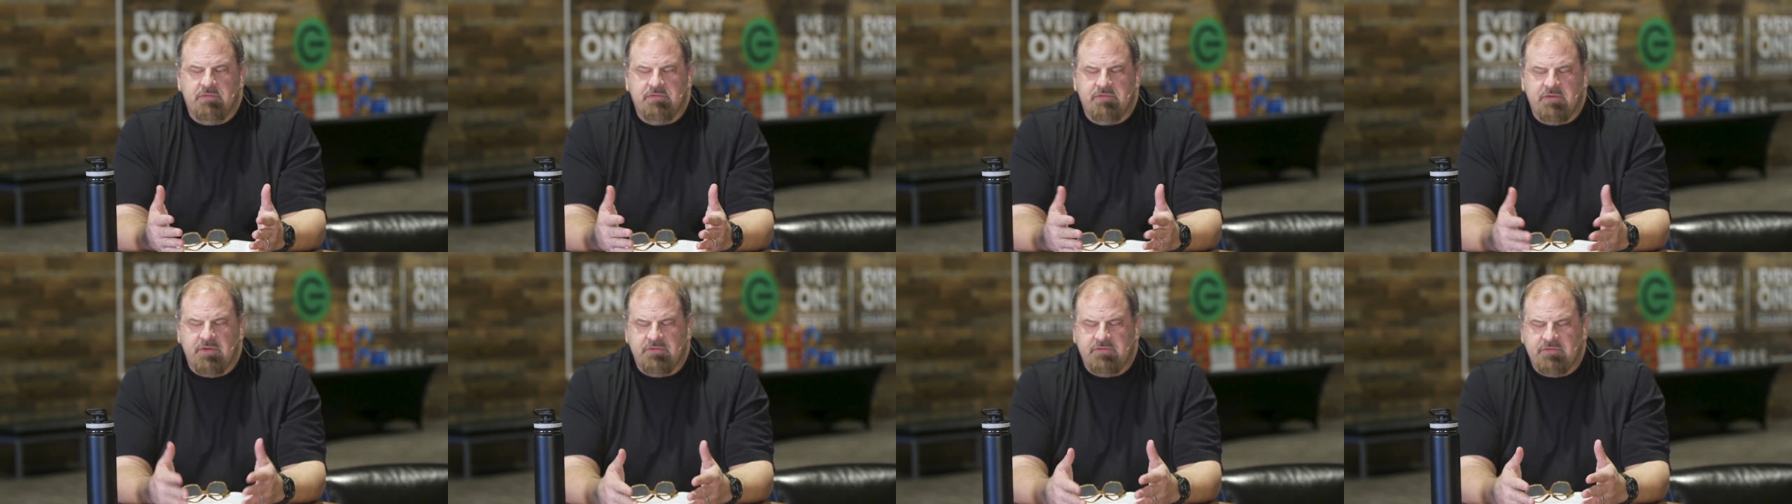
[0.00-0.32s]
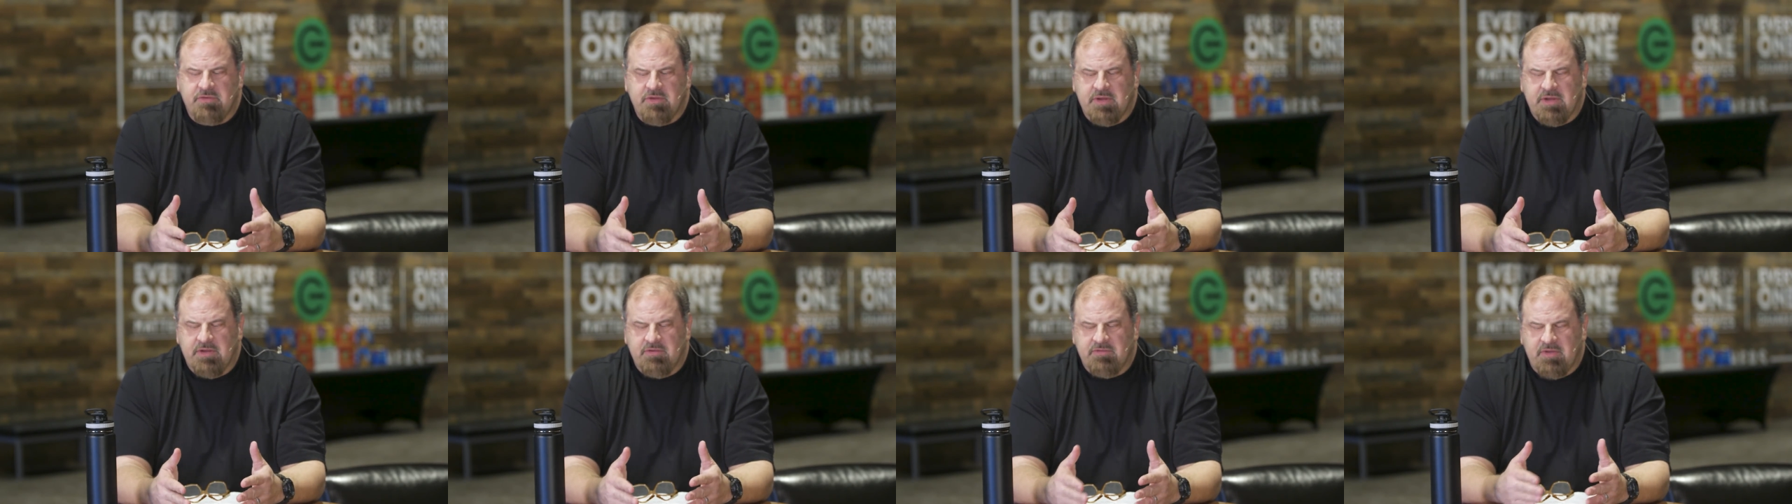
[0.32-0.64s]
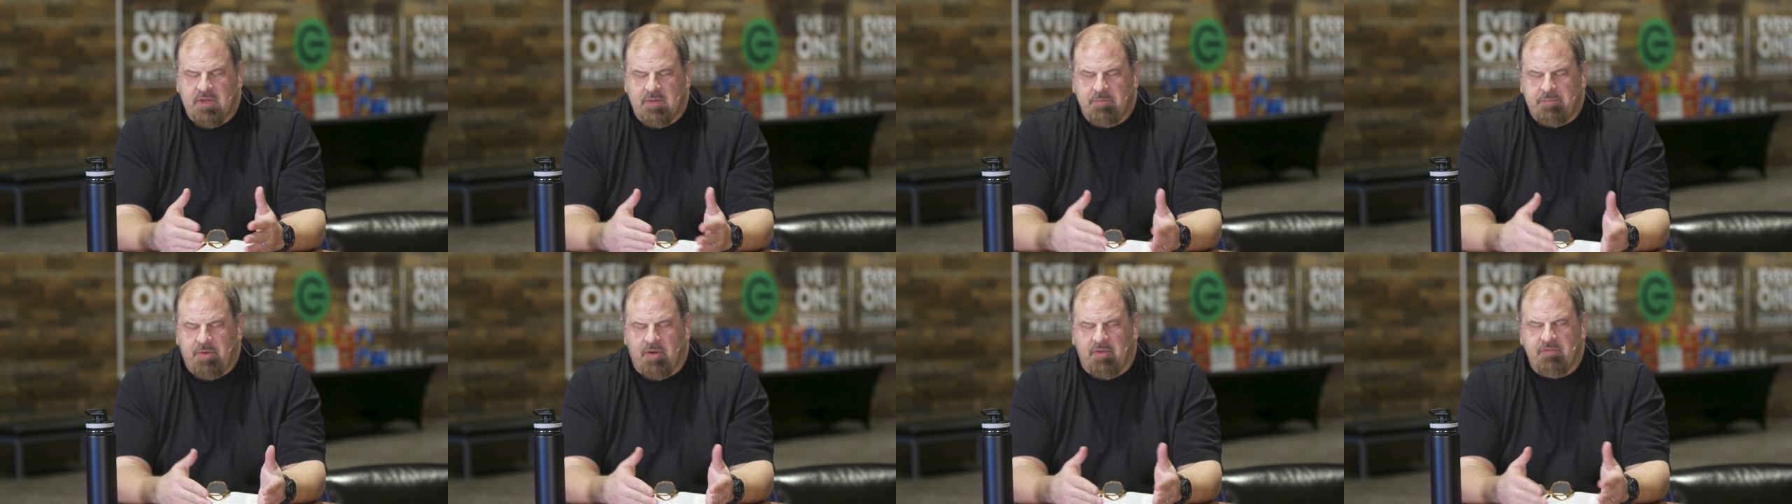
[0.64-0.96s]
such thing as
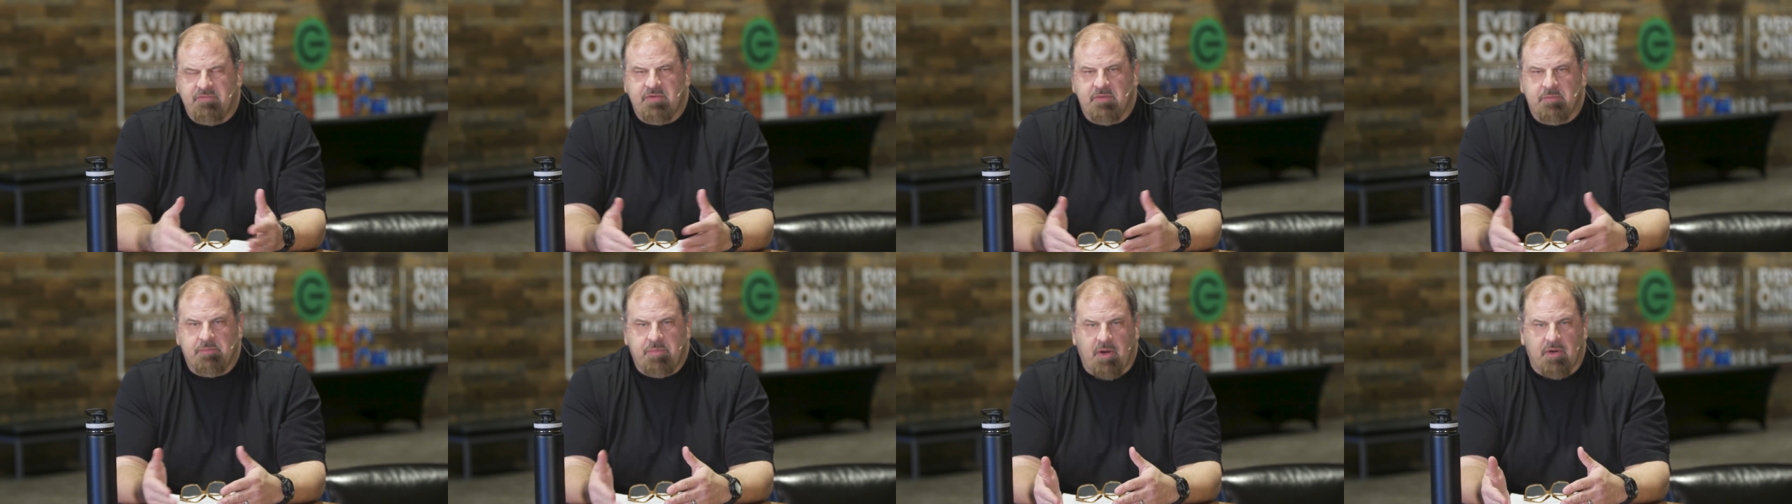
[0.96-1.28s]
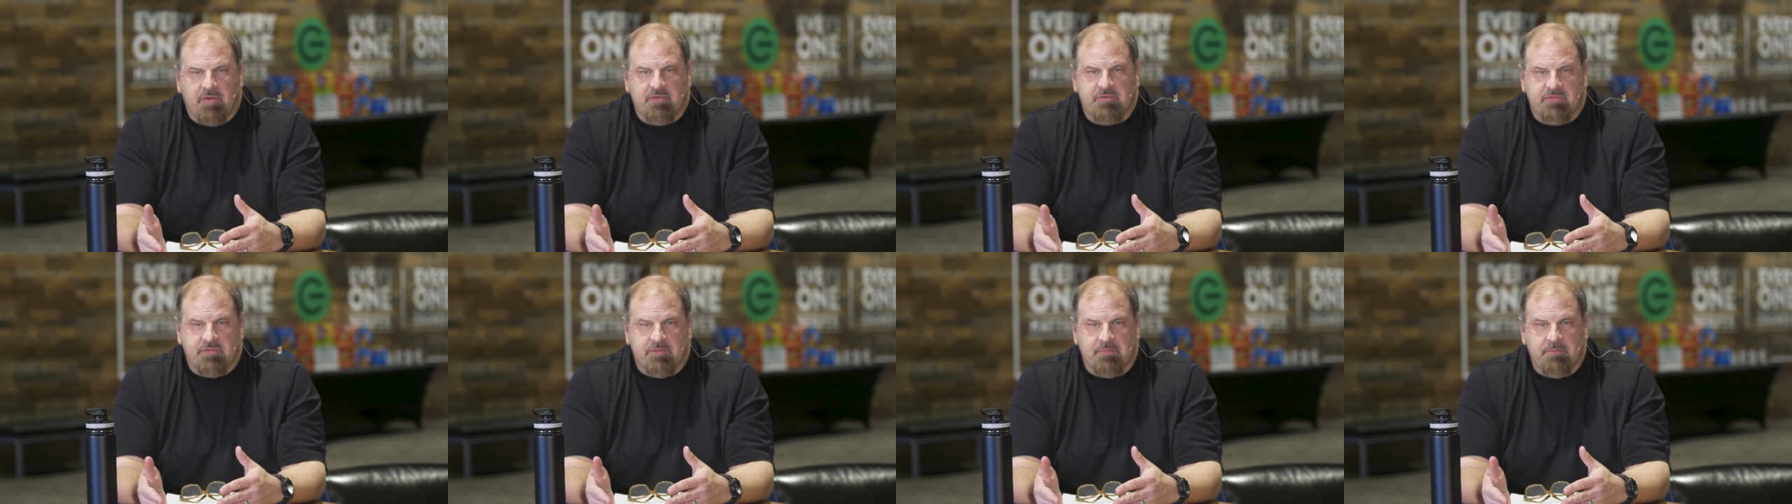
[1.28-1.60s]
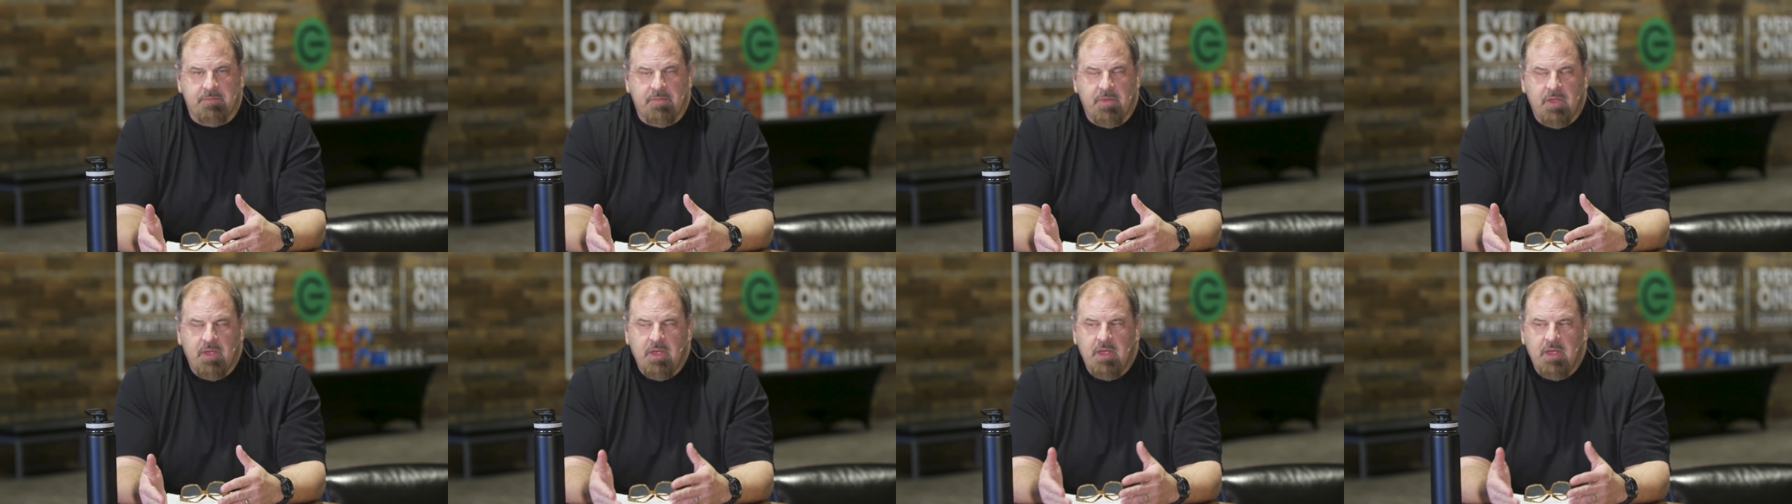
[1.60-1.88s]
a perfect person.